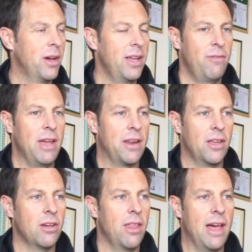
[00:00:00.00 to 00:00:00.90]
But if he
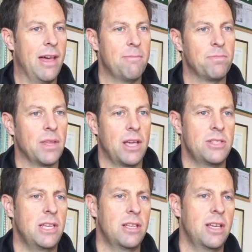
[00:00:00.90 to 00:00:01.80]
hadn't got that,
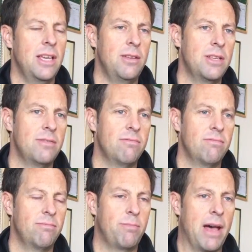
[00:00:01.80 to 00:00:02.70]
because he didn't
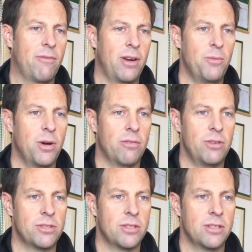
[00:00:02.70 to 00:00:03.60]
bat very well,
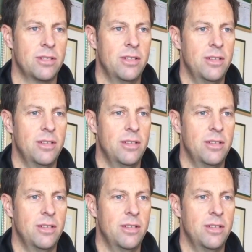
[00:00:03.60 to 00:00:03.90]
Rooster,